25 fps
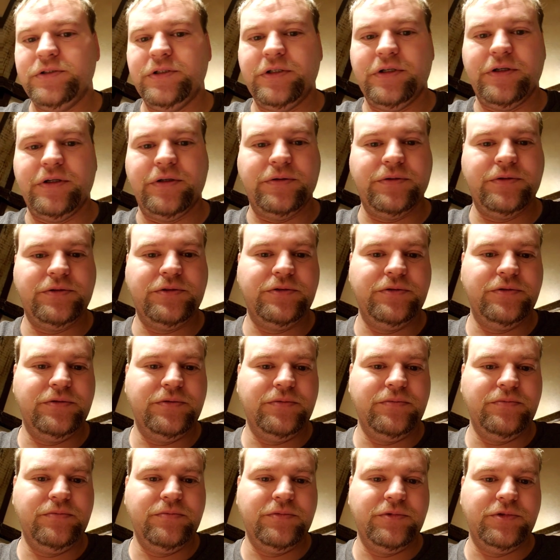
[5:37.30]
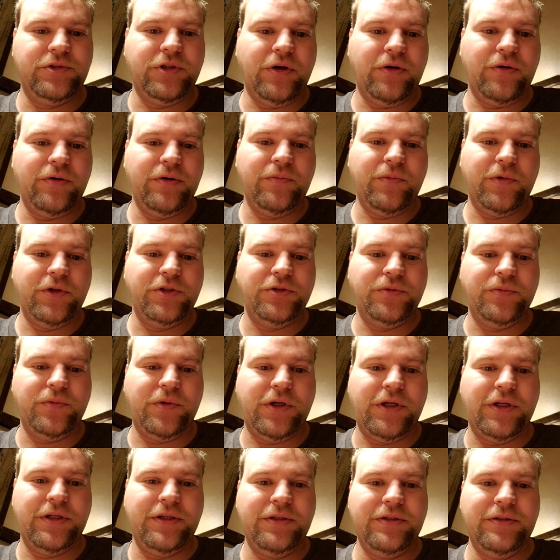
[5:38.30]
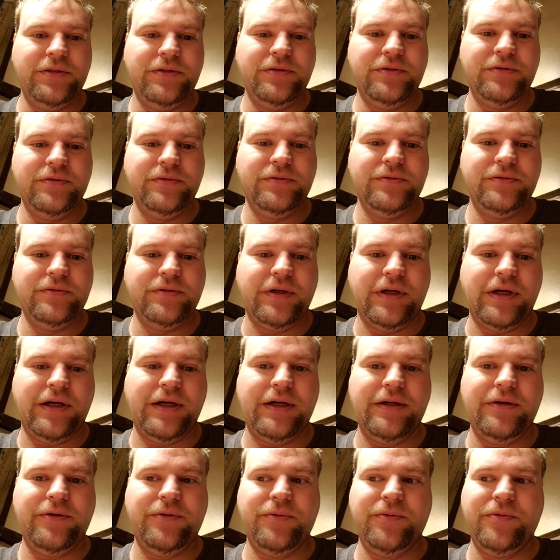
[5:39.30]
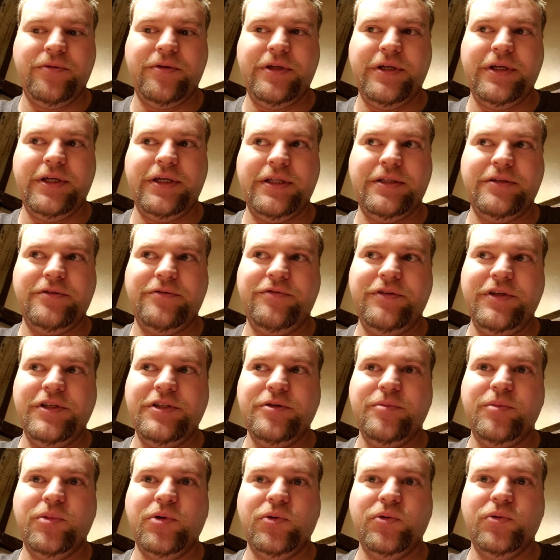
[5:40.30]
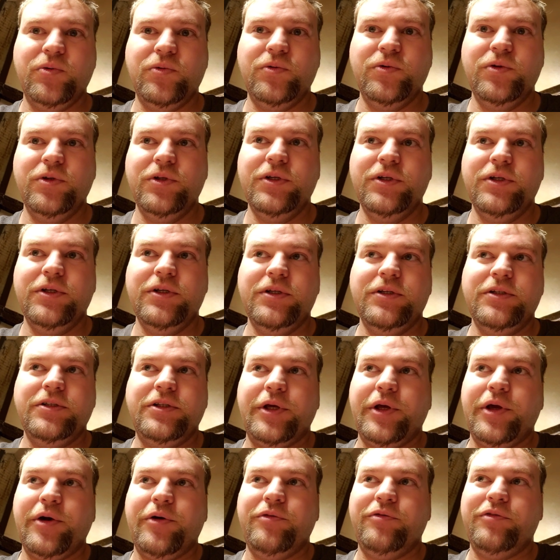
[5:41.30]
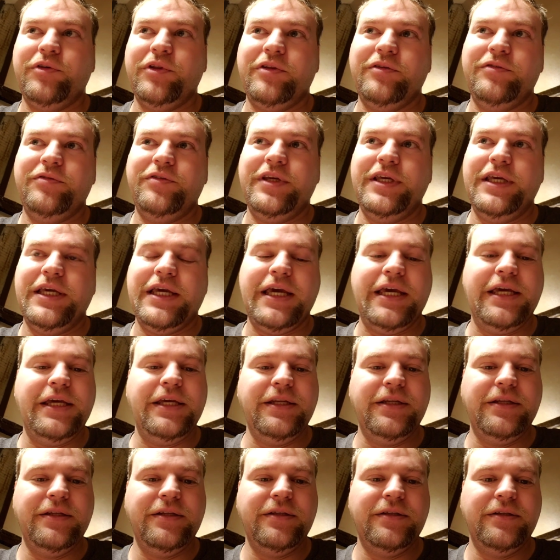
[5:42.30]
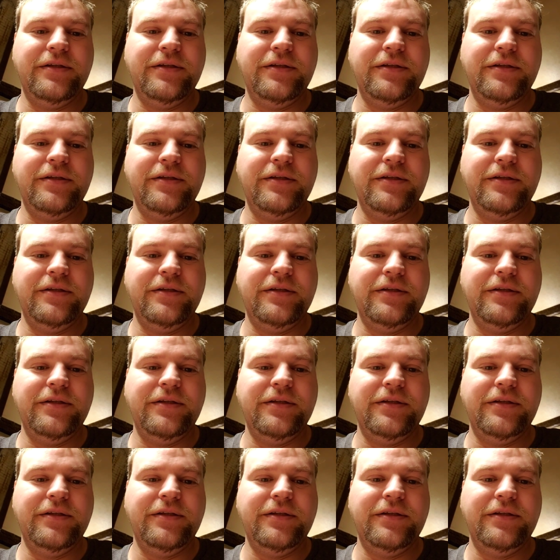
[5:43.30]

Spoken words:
you know, it's all in what you want. I don't think it's feasible to go for the V8